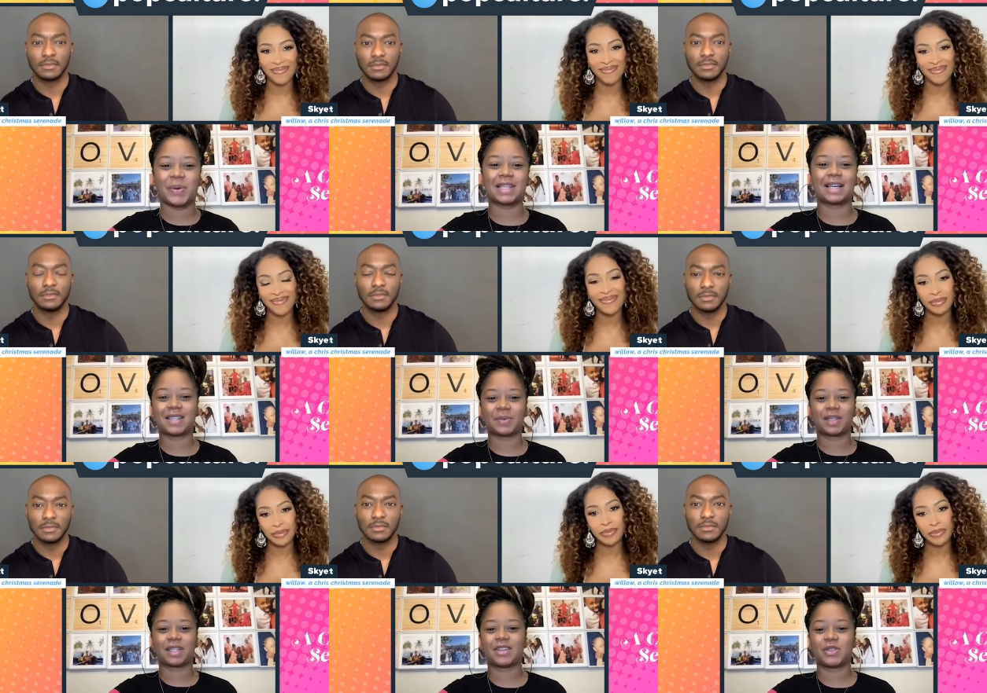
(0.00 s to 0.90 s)
Speaker 1: Was that
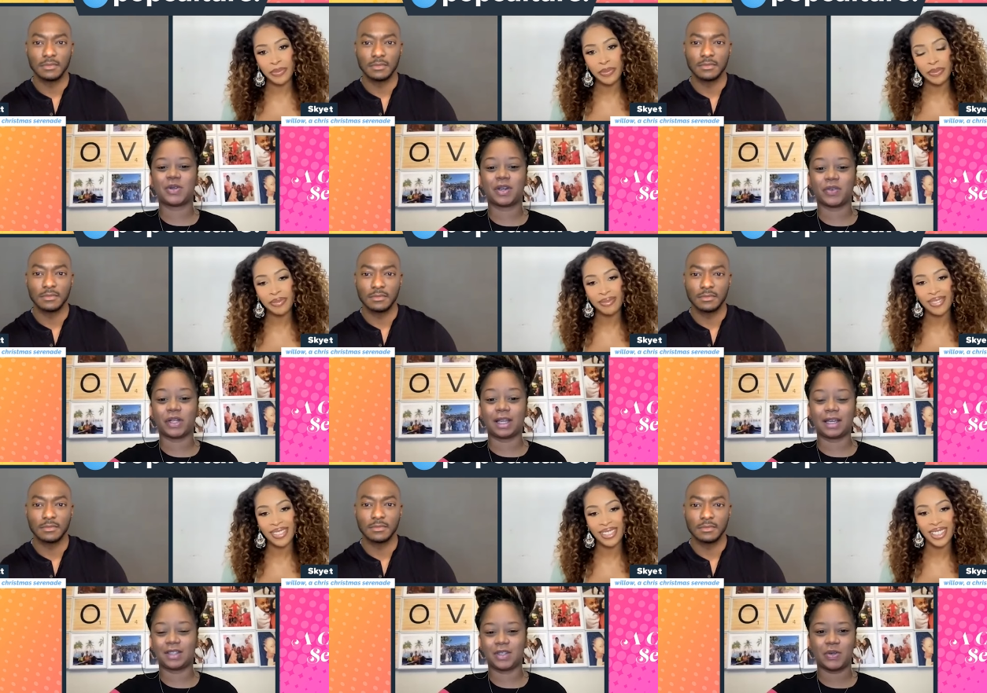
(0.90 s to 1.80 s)
something that you could
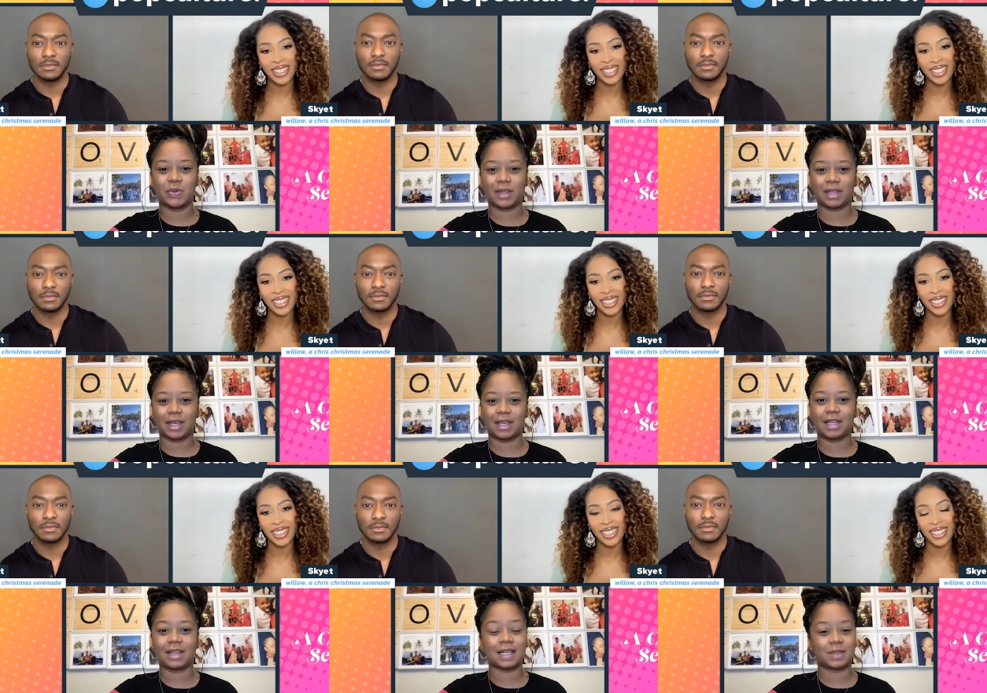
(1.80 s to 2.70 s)
relate to
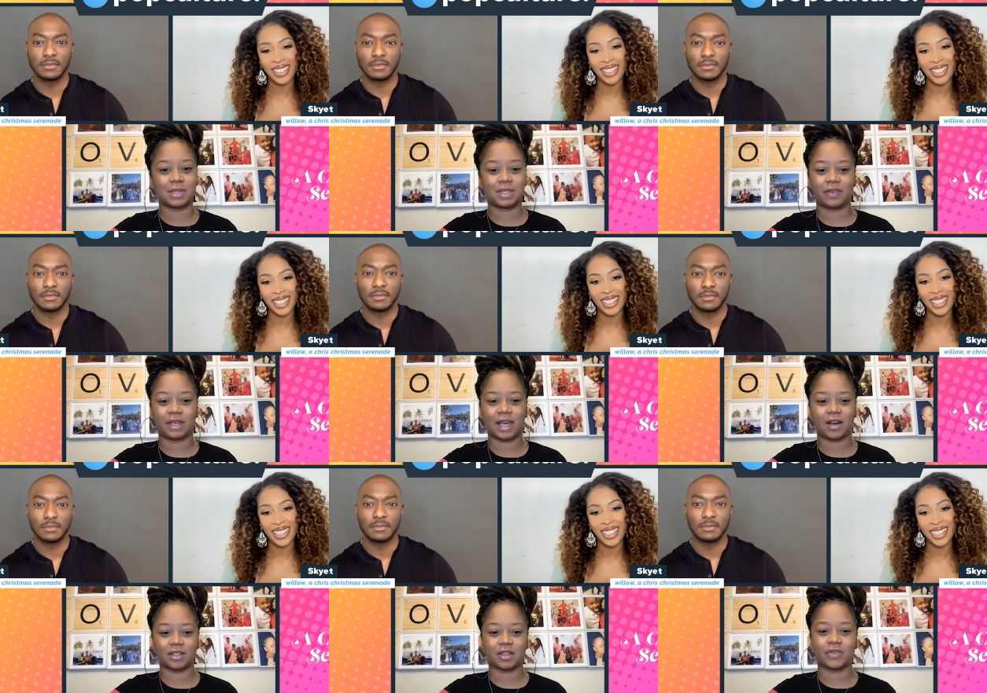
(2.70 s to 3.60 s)
within that specific
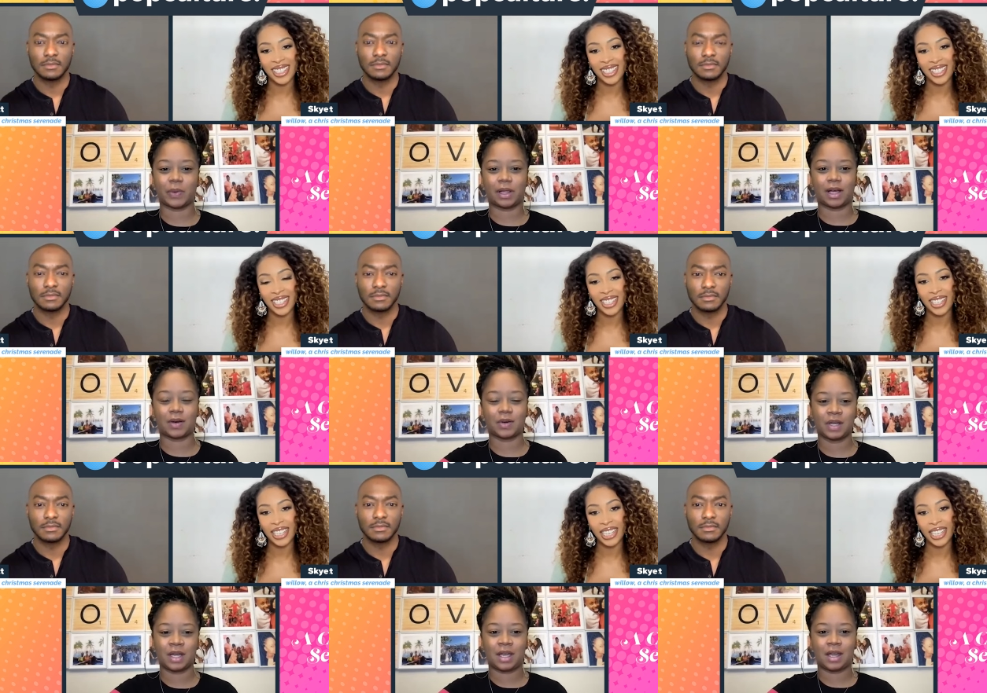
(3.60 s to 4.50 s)
character of Willow?
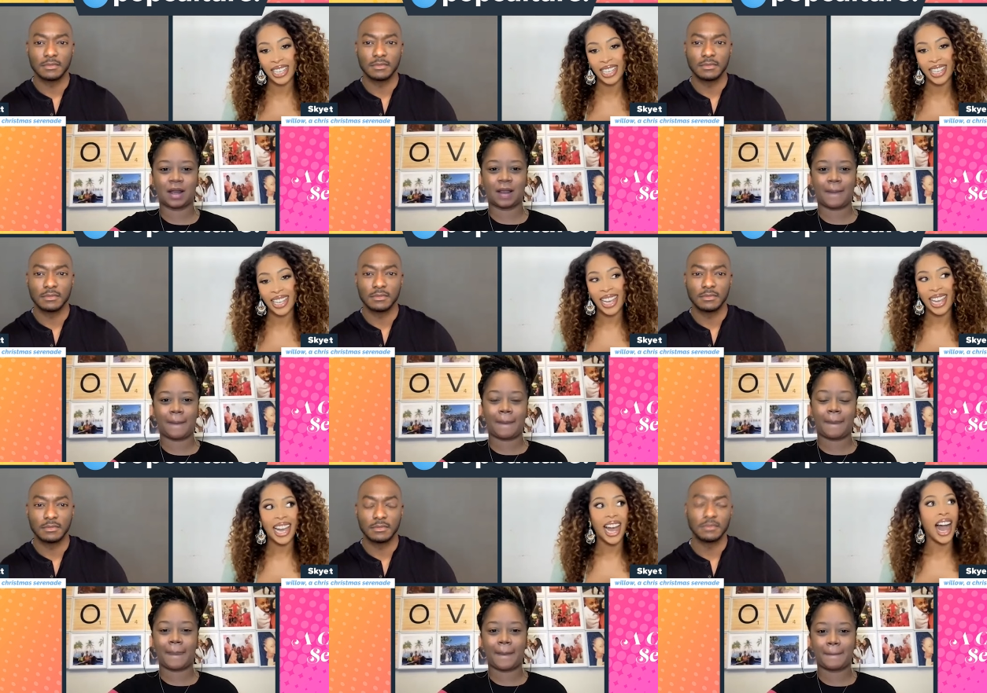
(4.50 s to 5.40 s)

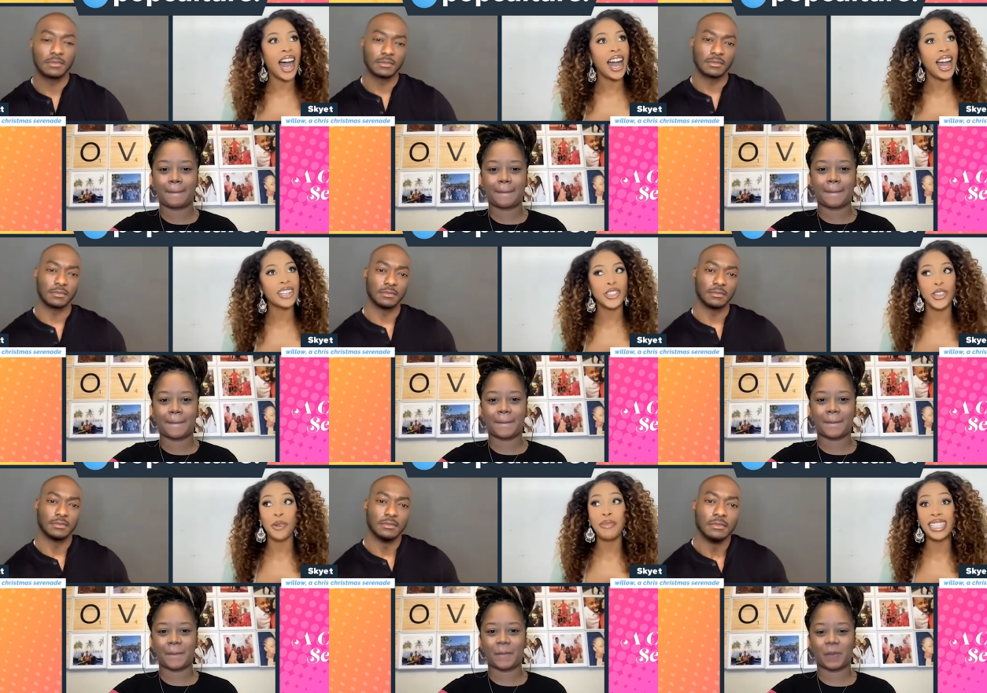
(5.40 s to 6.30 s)
Uh,
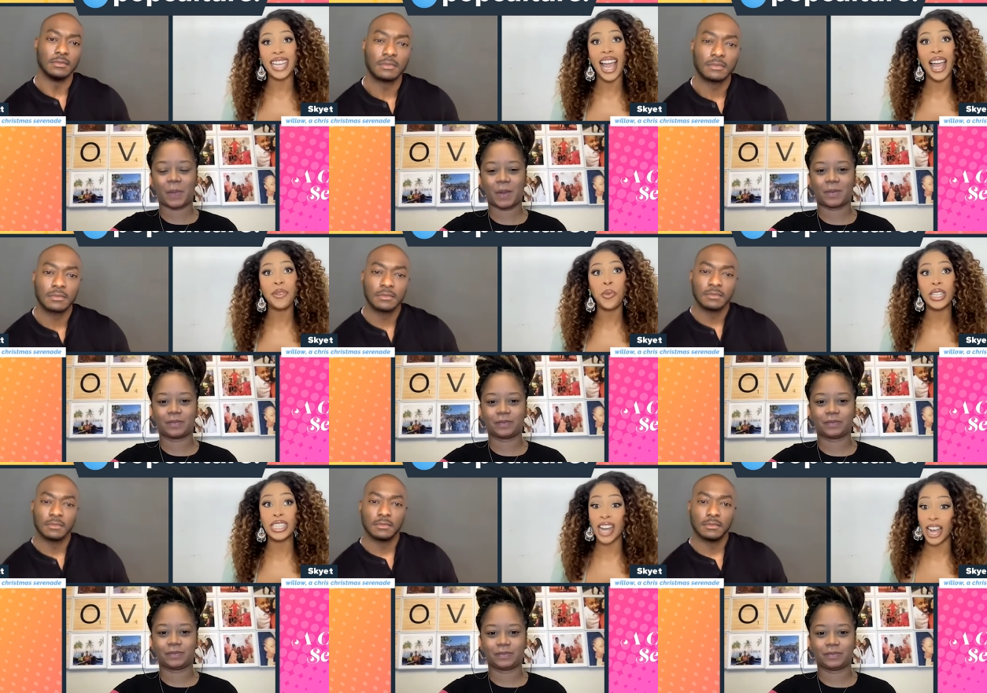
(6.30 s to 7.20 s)
Speaker 2: so my dad
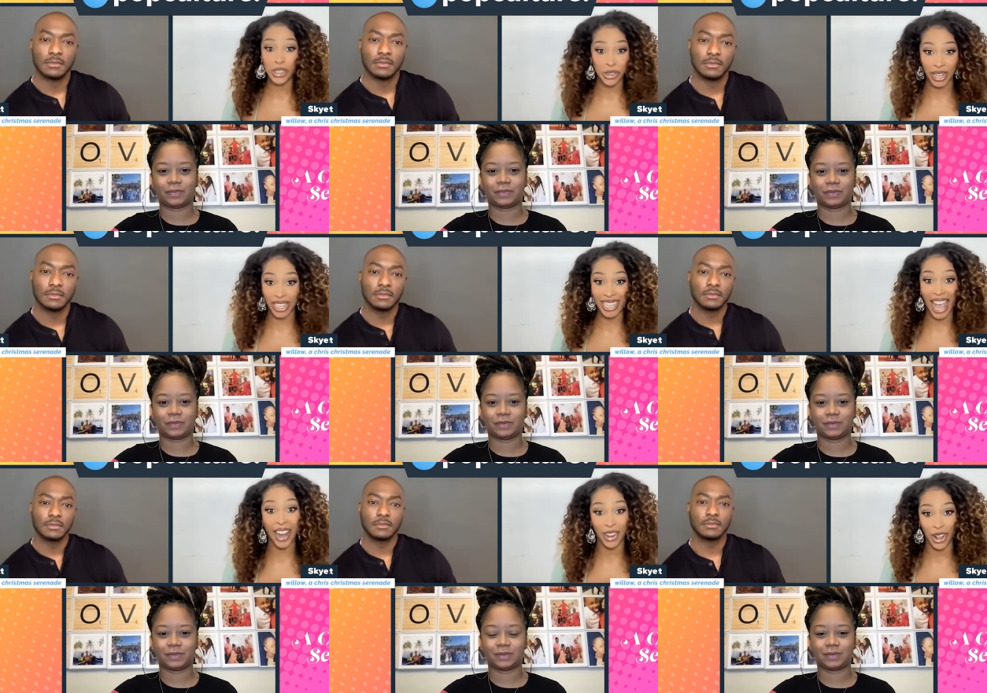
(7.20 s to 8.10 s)
was not strict
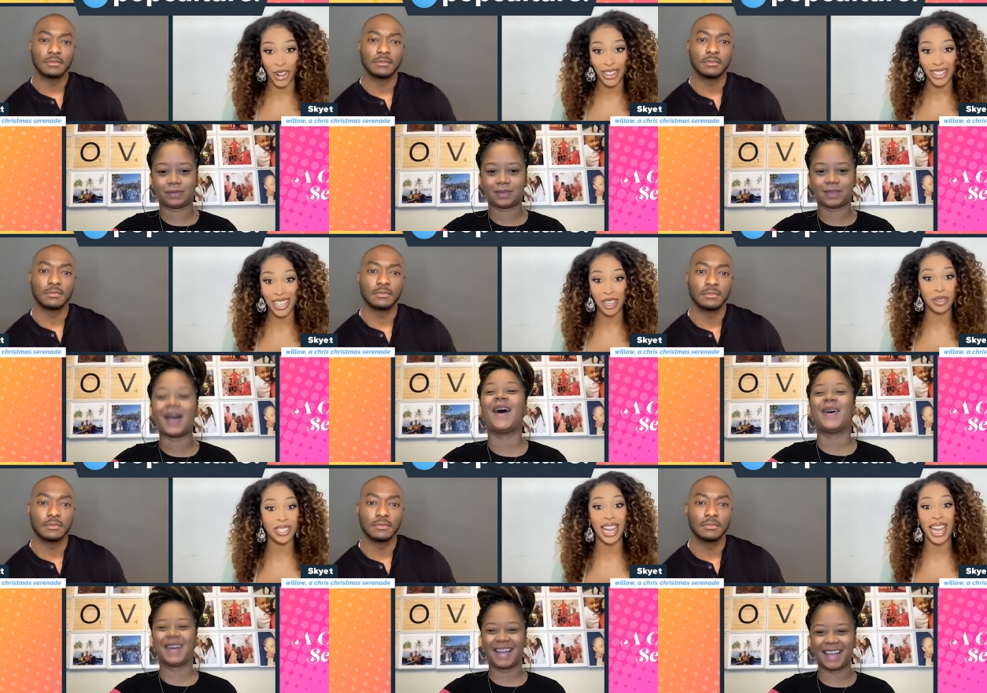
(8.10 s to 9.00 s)
at all. He
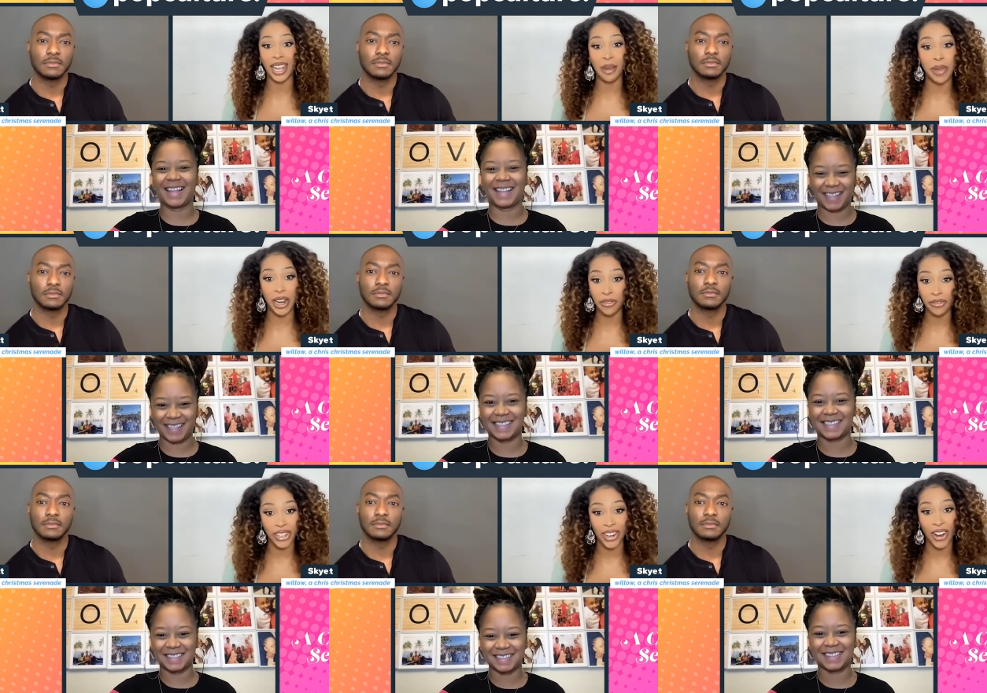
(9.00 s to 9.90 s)
was like a
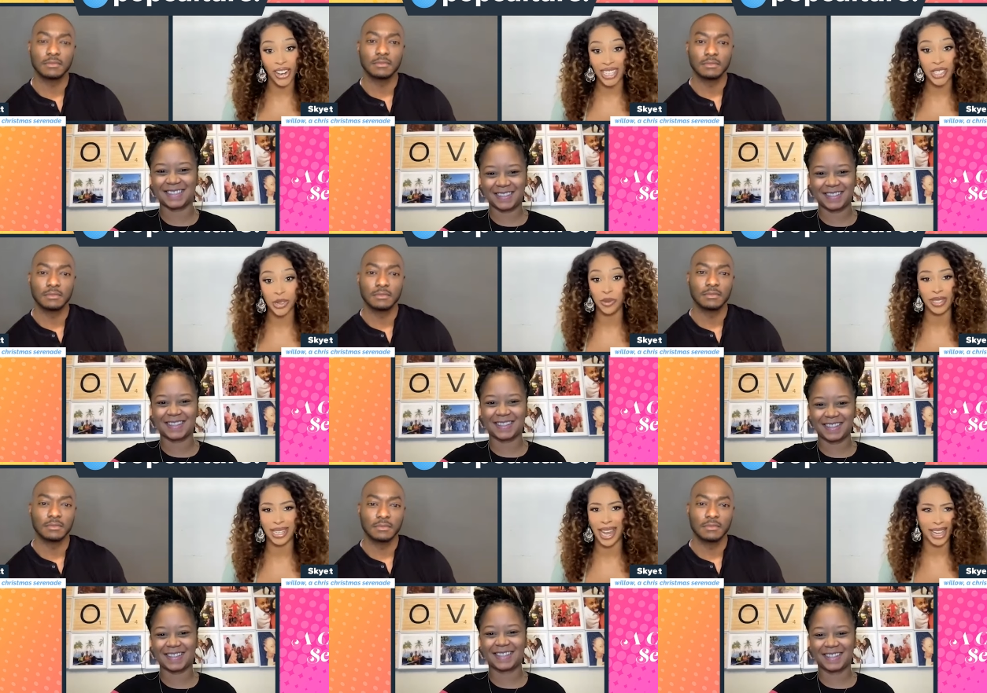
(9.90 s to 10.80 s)
barefoot artist who
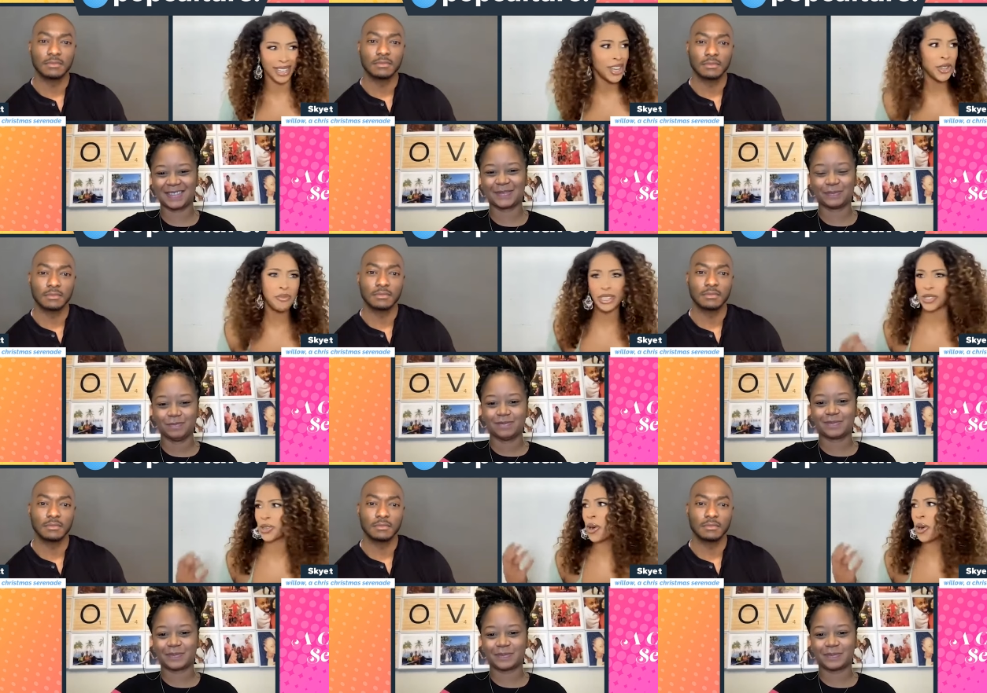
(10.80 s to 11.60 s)
was like, you must